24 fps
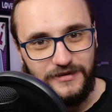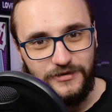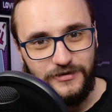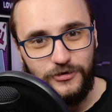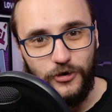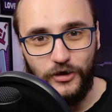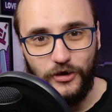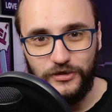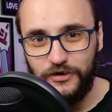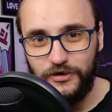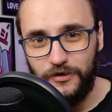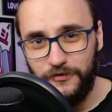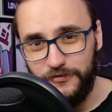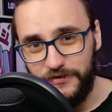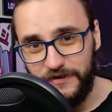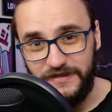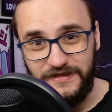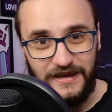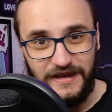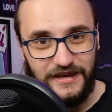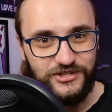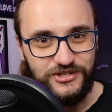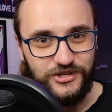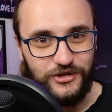got a
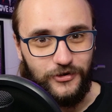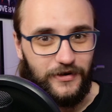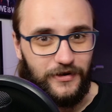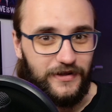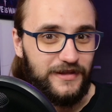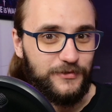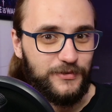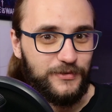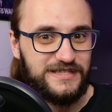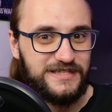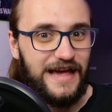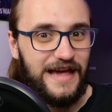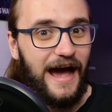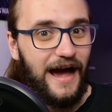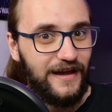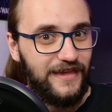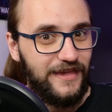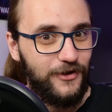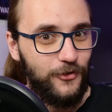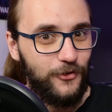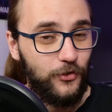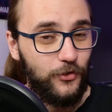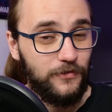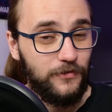confrontation, or it was
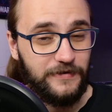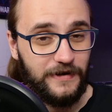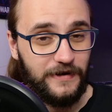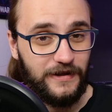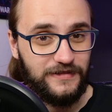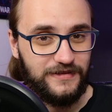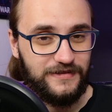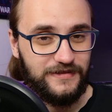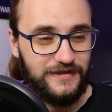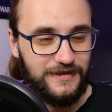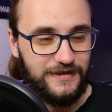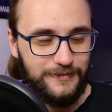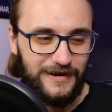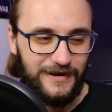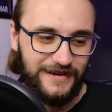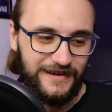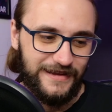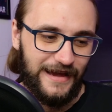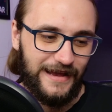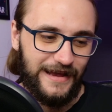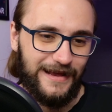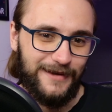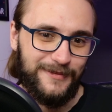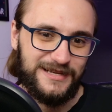Aki who confronted
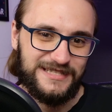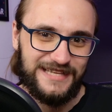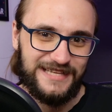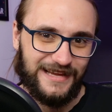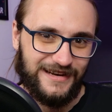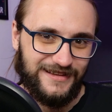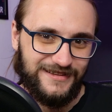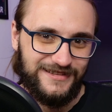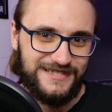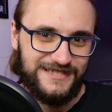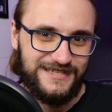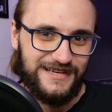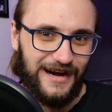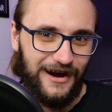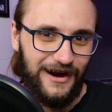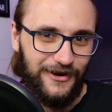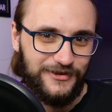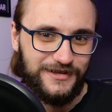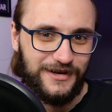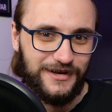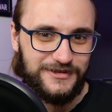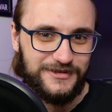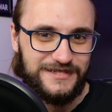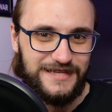Himari, and I'm excited to see how
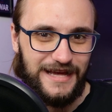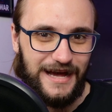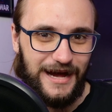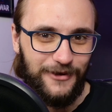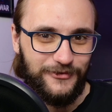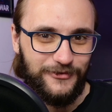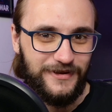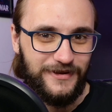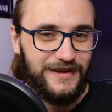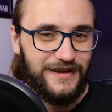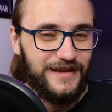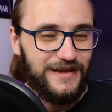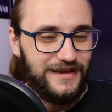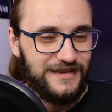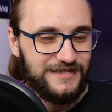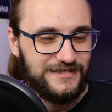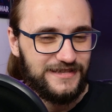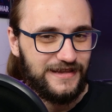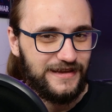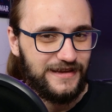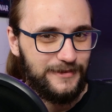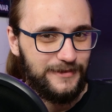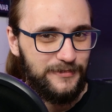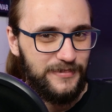it goes down. Is
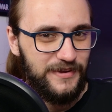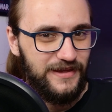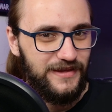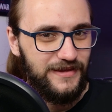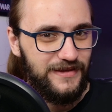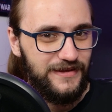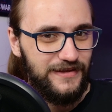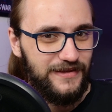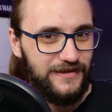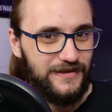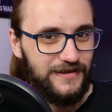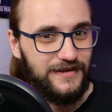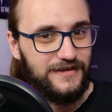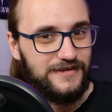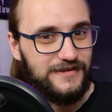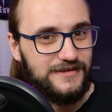it gonna be...